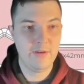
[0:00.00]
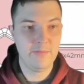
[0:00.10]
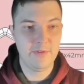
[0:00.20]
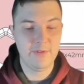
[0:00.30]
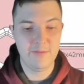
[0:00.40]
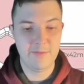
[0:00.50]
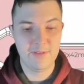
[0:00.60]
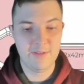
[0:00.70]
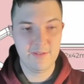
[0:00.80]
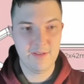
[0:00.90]
And name
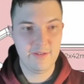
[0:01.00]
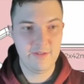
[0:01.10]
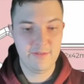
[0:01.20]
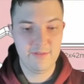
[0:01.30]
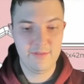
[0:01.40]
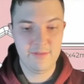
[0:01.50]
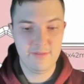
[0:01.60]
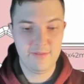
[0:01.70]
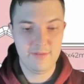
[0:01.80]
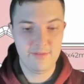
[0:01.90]
this sketch
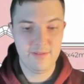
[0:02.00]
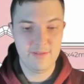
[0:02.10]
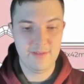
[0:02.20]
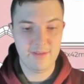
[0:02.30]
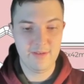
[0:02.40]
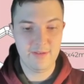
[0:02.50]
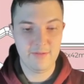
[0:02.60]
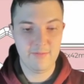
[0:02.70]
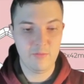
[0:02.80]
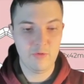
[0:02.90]

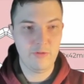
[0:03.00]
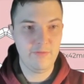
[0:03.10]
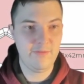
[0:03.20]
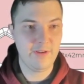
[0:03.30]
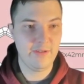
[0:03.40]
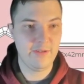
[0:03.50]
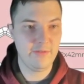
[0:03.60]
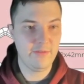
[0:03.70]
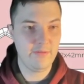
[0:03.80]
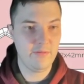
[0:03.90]
stacking profile